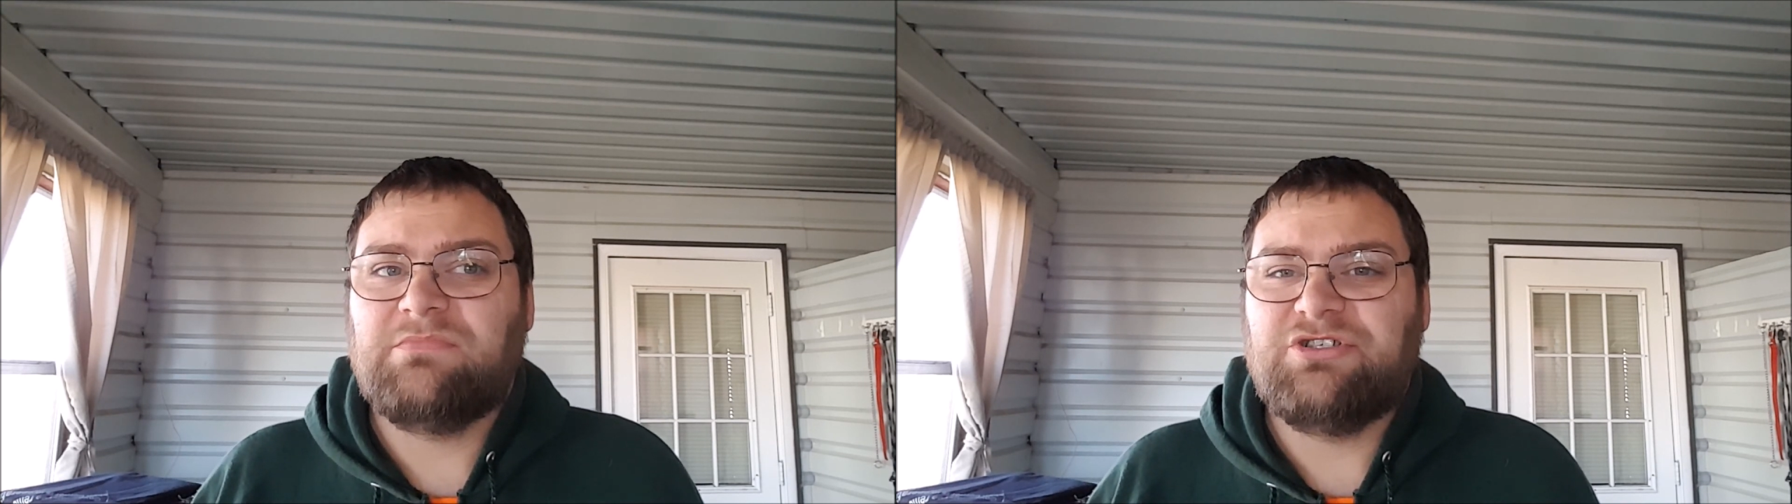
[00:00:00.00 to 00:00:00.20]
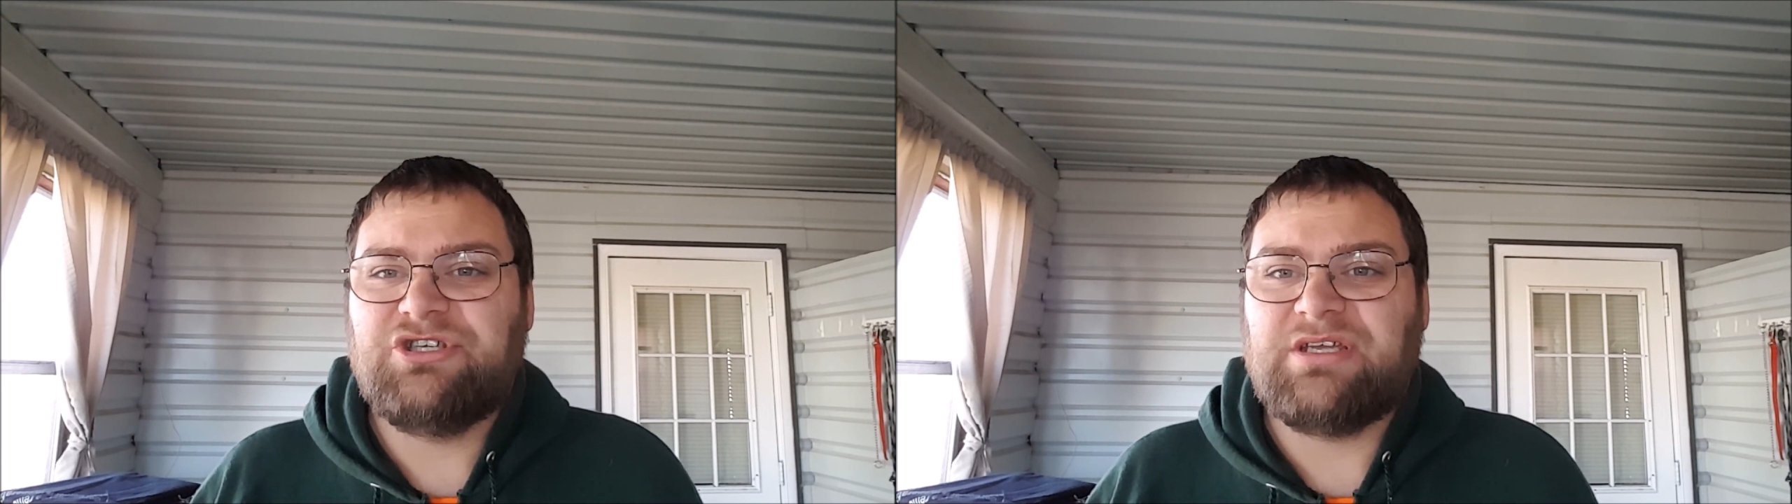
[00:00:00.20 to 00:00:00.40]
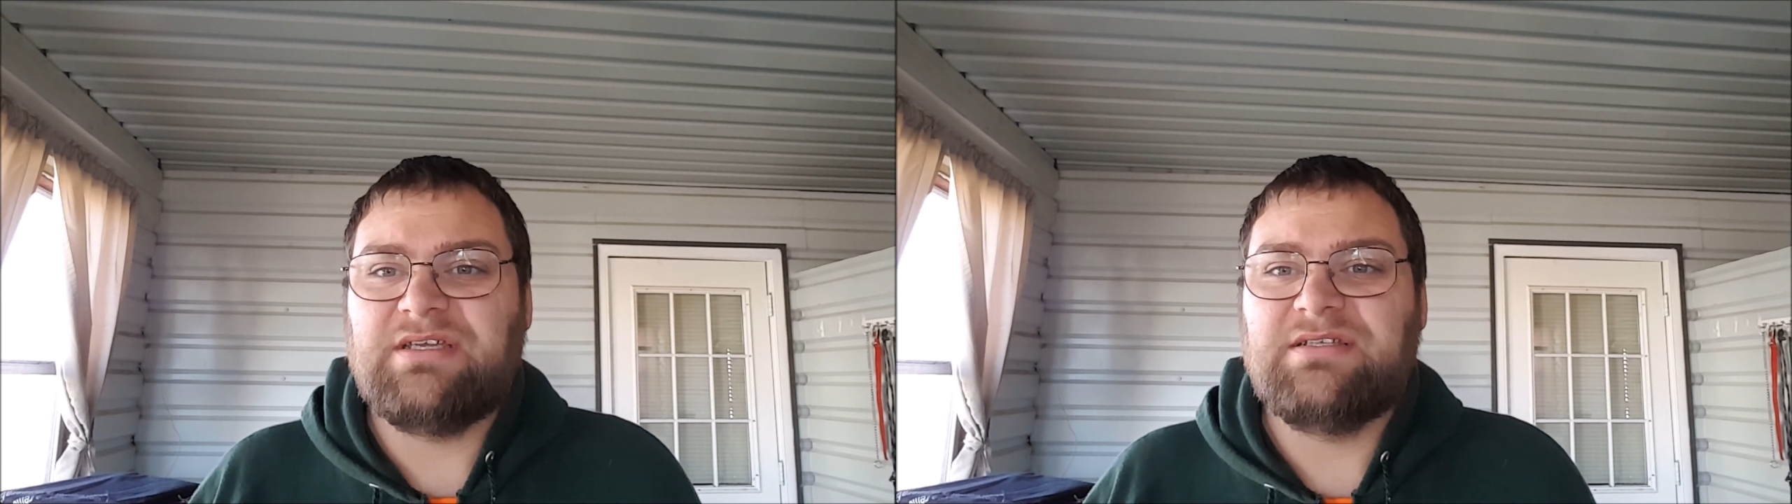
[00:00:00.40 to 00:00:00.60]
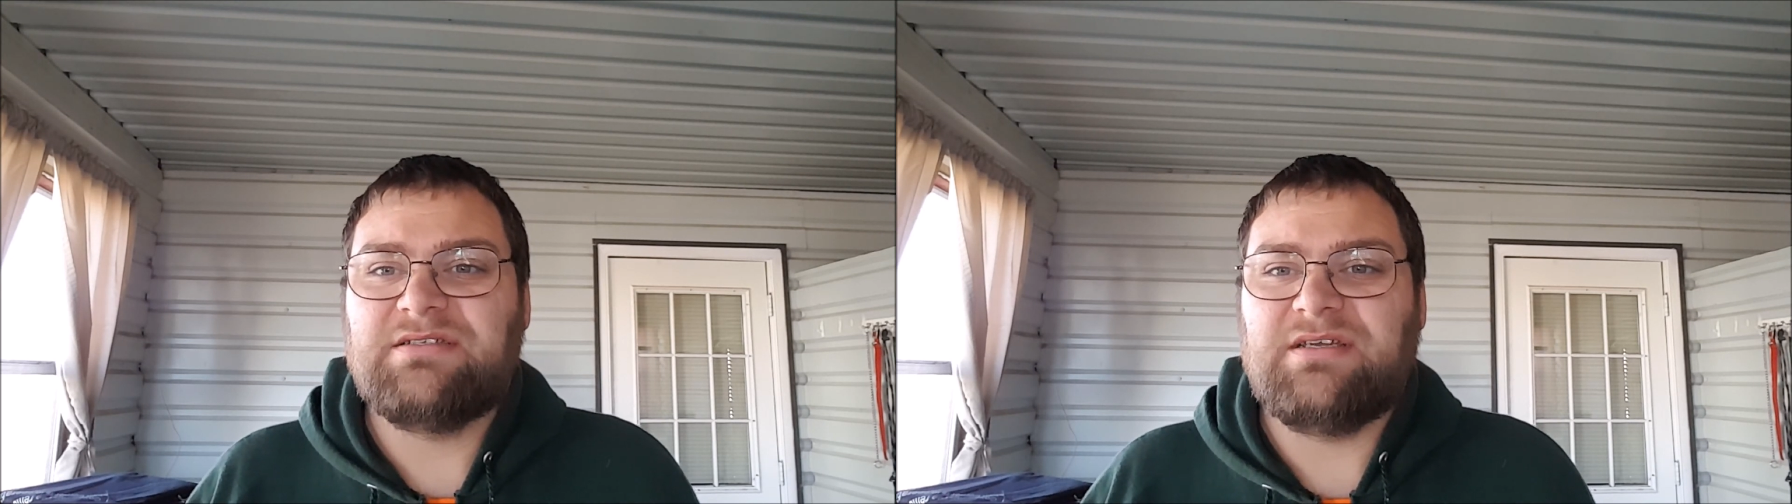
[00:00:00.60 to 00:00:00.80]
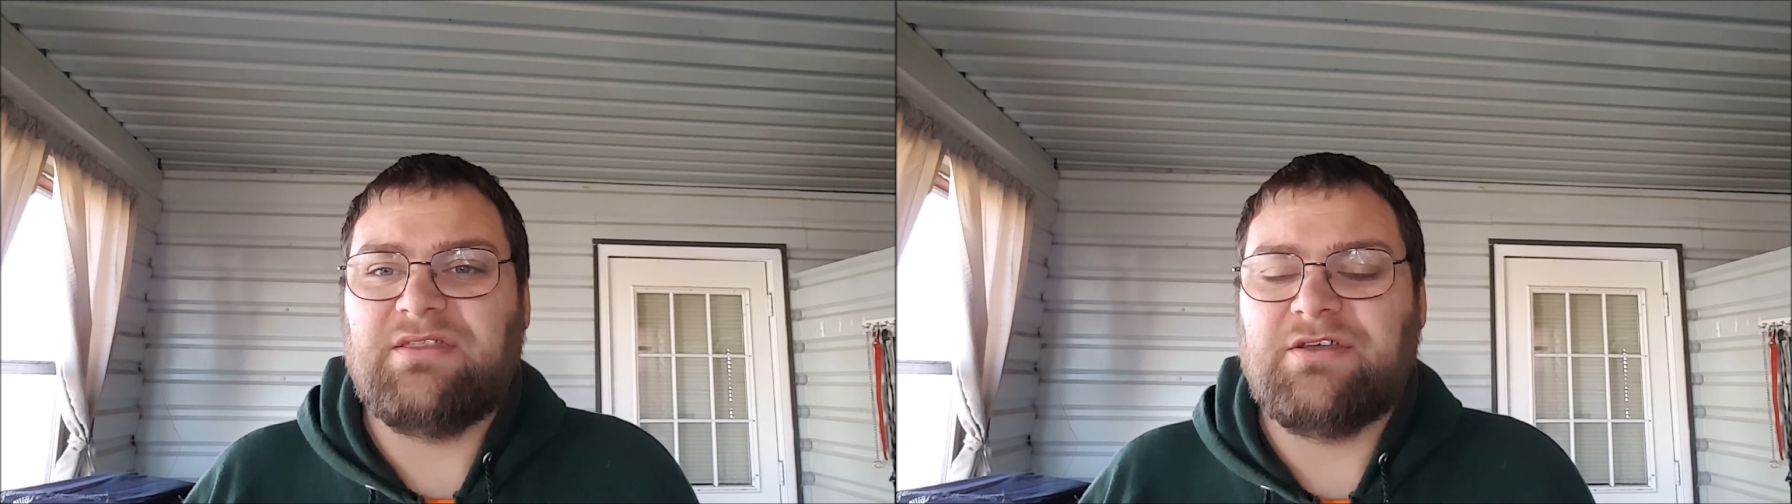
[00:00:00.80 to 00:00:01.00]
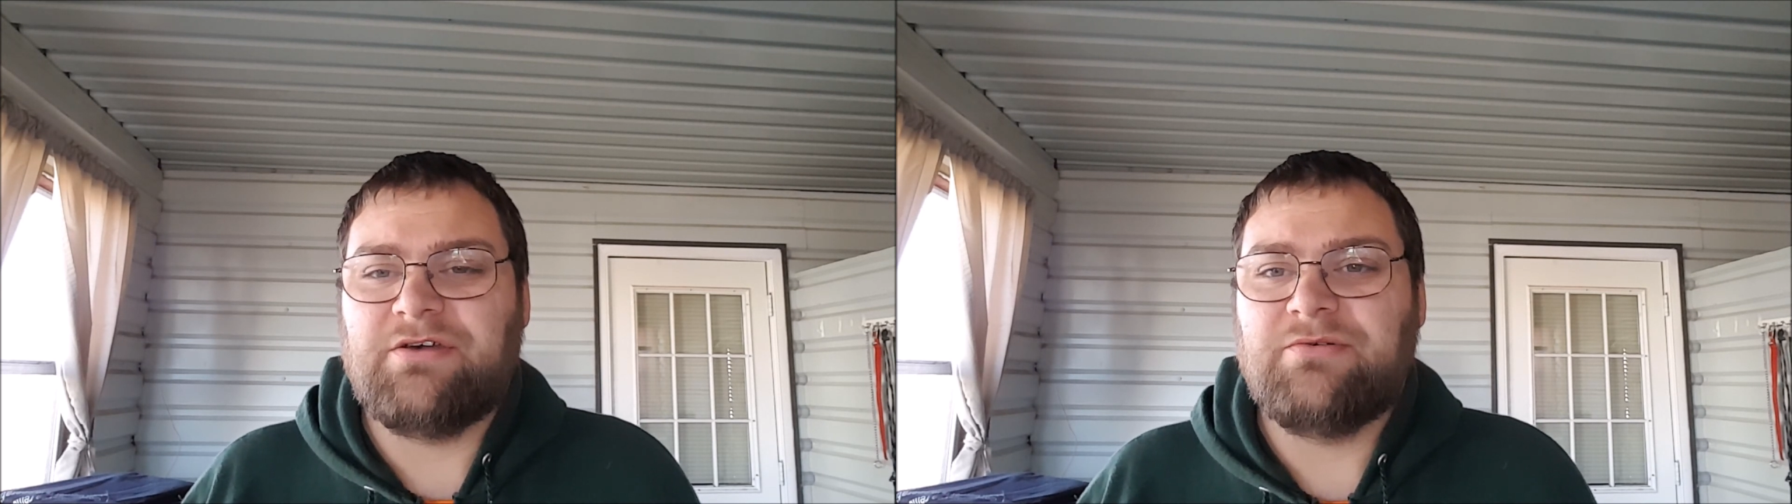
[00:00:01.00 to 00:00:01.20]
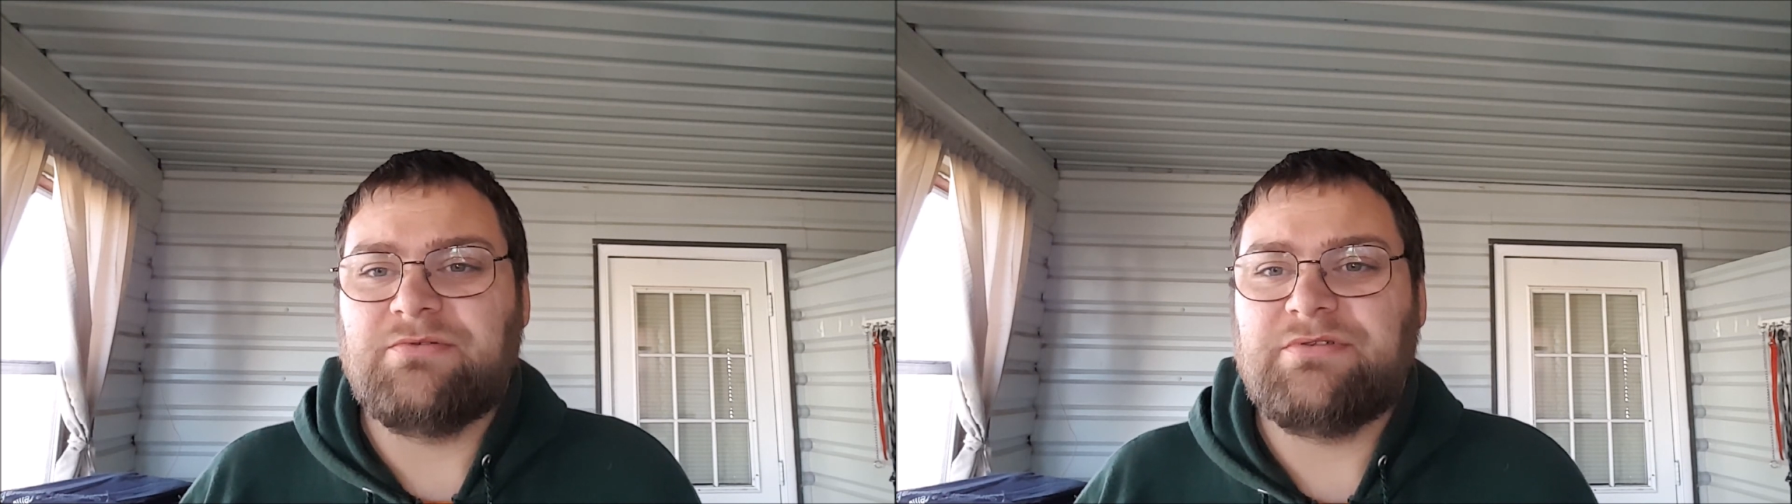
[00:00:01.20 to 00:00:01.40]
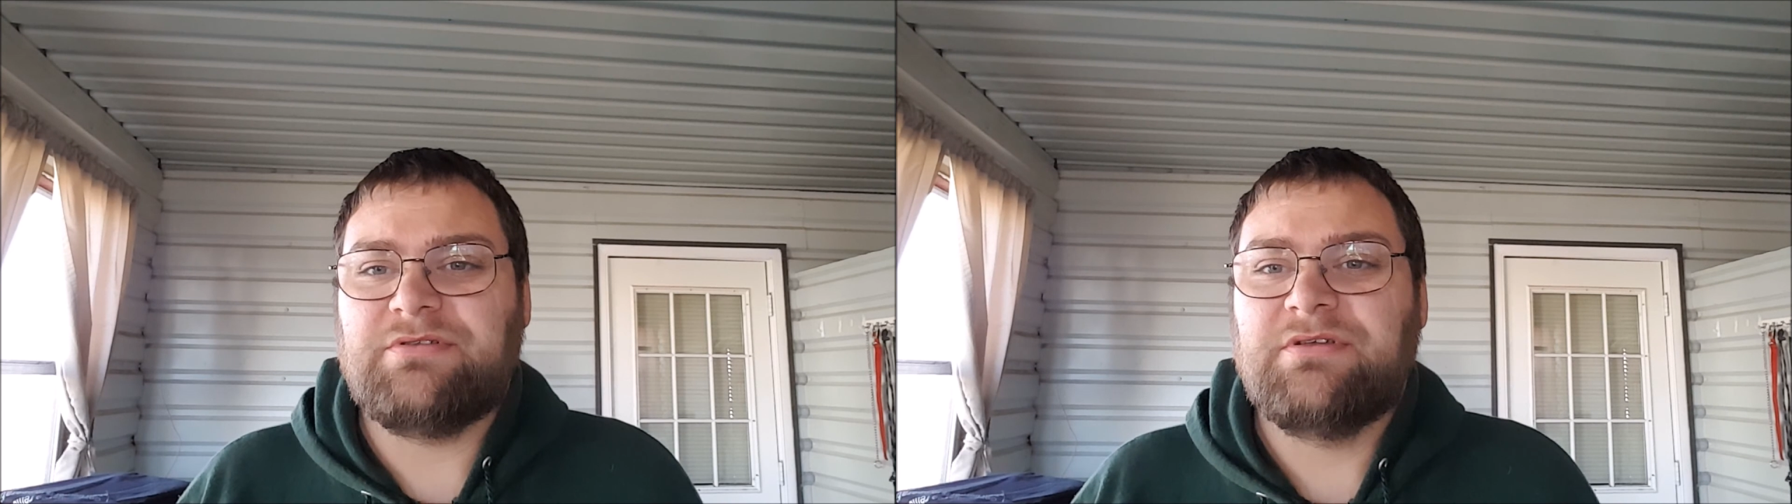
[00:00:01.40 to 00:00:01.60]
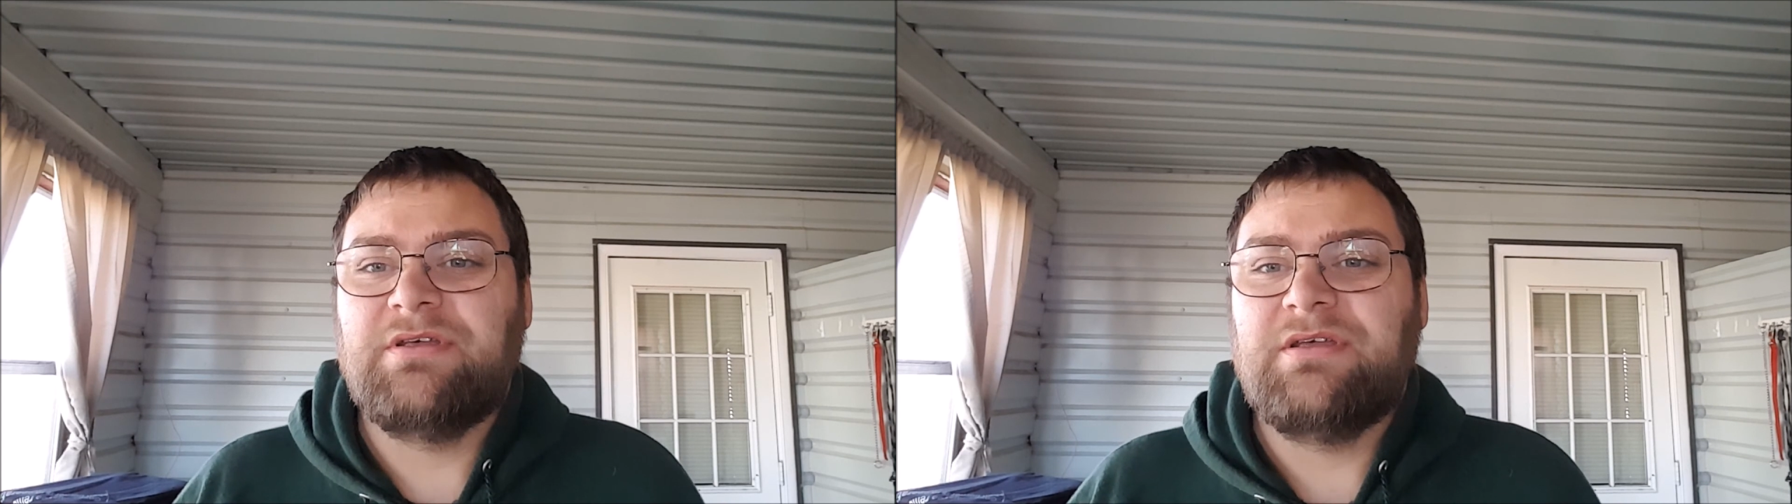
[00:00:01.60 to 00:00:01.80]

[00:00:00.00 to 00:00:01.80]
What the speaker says: chickens and the goats